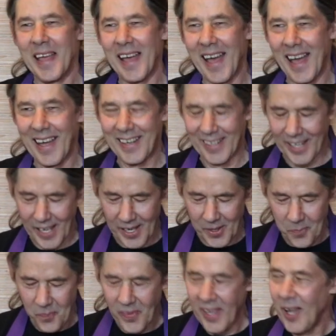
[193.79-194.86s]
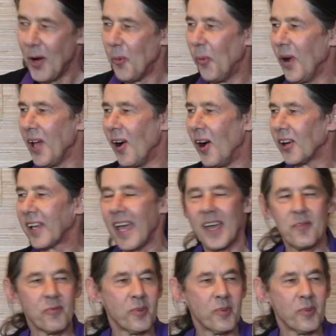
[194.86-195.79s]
And we all came